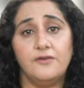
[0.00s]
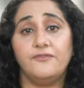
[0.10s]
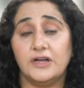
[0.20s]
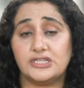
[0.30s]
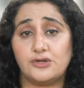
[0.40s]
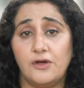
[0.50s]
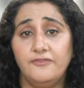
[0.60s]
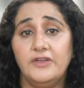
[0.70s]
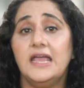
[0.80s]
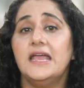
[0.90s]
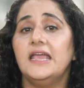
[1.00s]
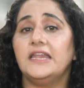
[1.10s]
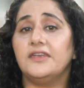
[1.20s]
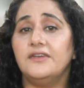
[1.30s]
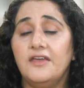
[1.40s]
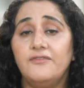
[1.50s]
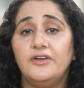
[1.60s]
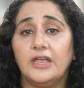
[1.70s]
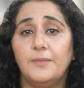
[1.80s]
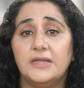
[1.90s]
First off, it never
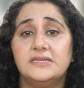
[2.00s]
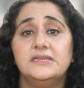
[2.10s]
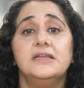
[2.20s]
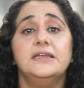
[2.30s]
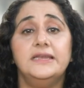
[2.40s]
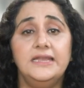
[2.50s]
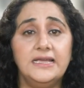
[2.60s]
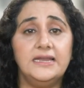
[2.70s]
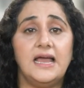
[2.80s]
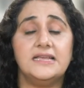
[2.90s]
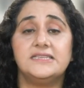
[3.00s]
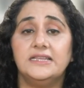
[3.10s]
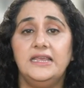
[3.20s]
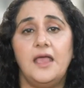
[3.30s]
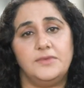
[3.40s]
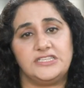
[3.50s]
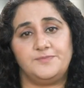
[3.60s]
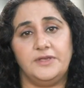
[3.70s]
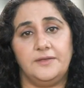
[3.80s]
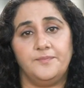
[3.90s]
recommended legalizing the
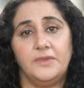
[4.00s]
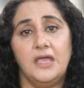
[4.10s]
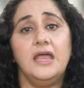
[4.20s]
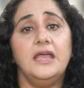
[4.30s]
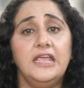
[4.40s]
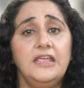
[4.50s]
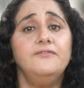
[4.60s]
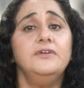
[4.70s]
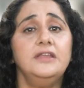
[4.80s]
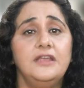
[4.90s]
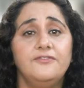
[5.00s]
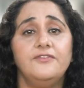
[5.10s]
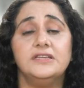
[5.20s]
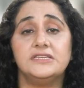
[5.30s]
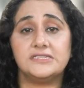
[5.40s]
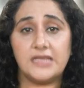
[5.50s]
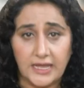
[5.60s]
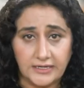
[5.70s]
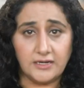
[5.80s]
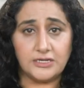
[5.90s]
MSP. Even if it is
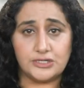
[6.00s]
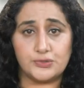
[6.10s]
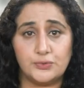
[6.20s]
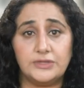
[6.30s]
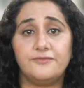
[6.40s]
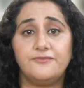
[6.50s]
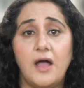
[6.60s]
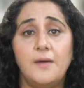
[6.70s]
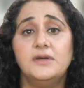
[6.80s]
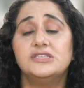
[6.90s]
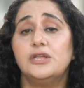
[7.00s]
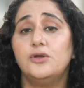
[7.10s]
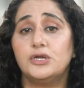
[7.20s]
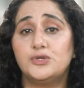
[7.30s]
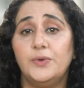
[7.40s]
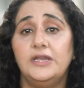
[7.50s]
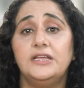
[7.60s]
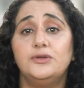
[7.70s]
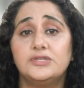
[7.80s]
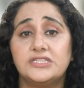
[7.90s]
adhered to, the farmers are not
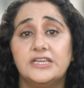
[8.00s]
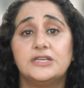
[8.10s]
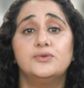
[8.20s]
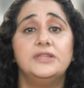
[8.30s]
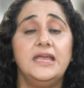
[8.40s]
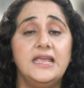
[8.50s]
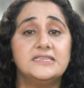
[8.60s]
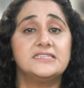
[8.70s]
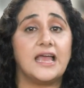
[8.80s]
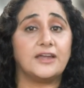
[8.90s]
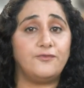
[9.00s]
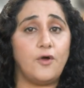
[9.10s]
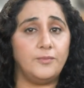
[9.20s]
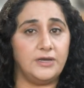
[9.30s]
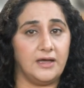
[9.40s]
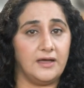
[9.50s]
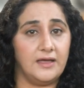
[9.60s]
willing to stick to the exact formula.